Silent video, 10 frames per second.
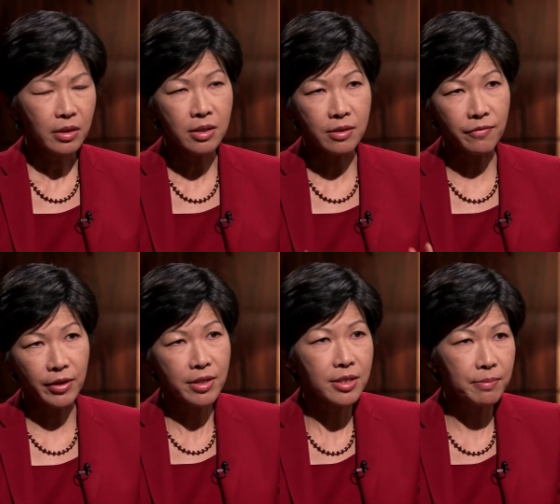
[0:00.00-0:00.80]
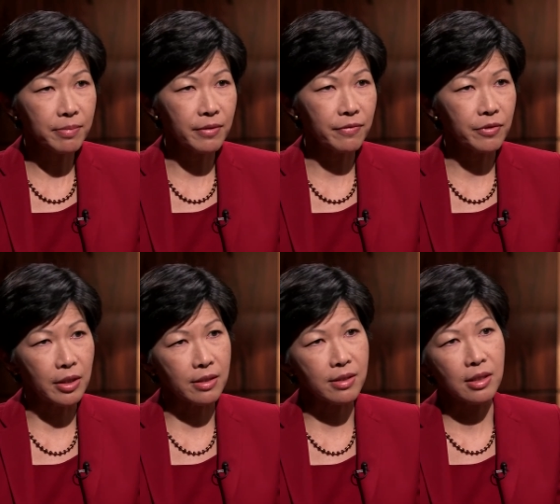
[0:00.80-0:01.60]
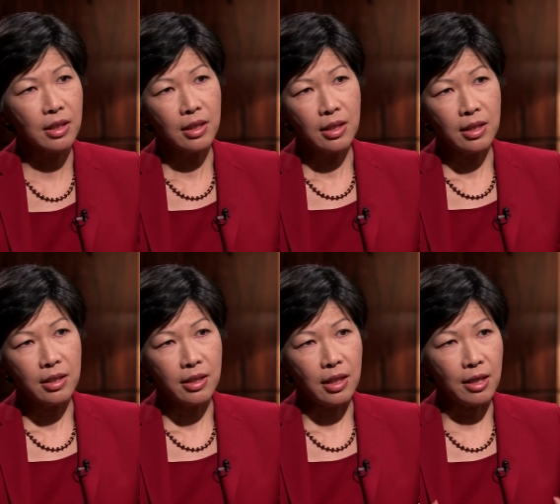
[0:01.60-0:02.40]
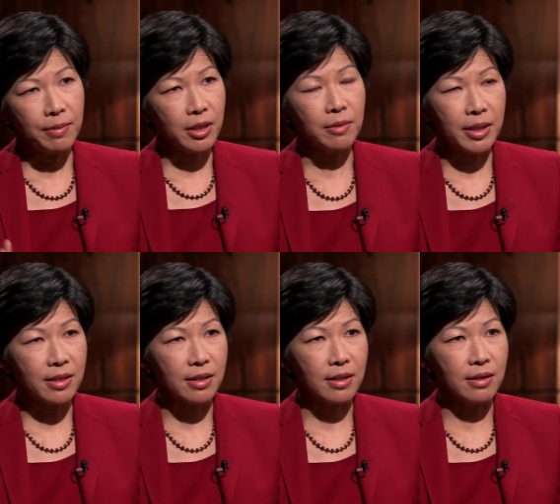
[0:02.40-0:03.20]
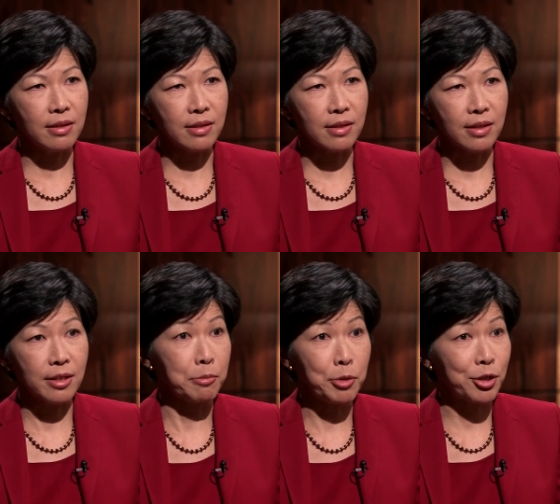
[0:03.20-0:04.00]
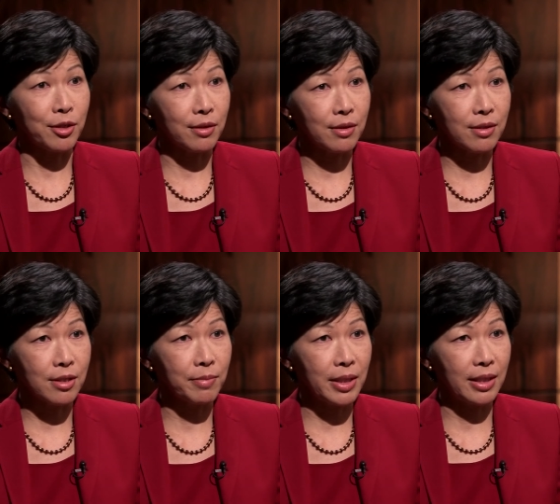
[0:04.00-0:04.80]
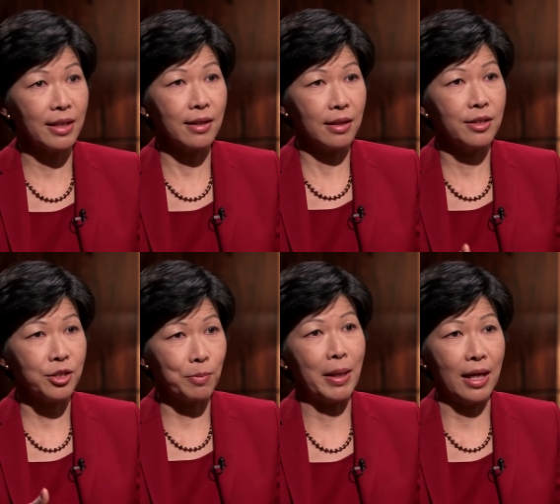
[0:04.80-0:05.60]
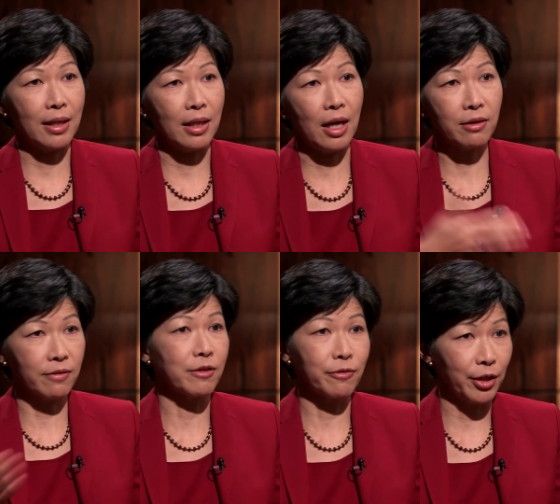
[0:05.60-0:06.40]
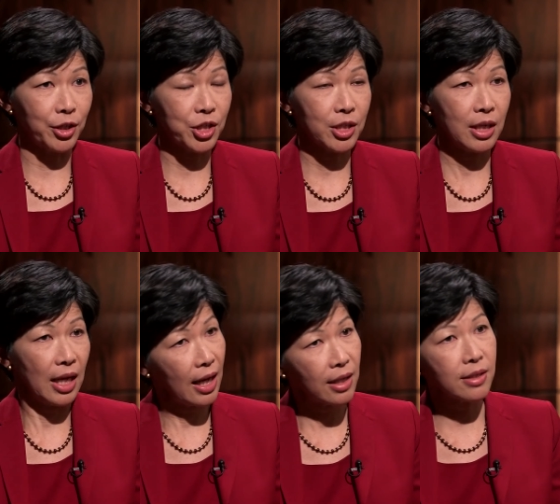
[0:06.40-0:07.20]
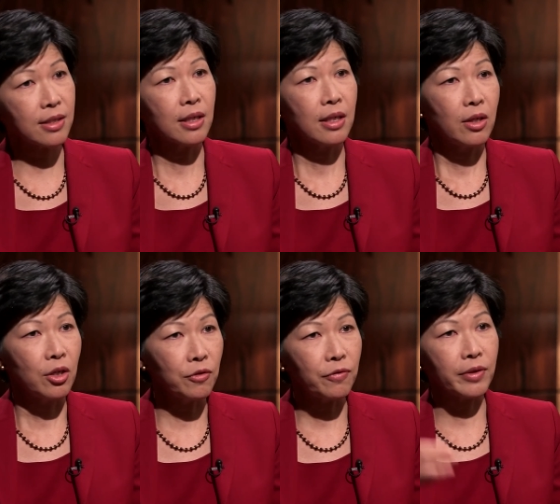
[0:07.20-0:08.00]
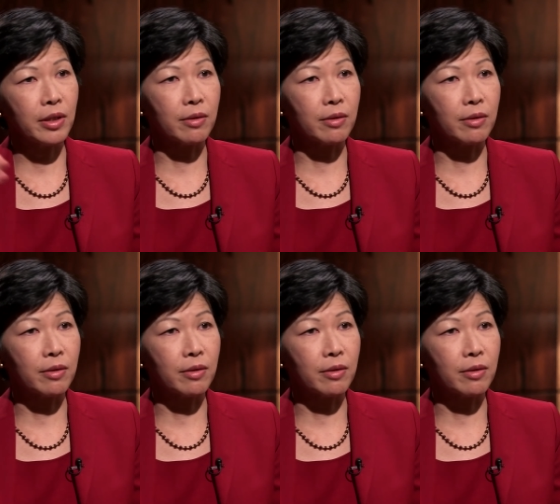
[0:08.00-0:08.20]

So, very simply for us, Abenomics is this mission to simply get Japan out of deflation and hopefully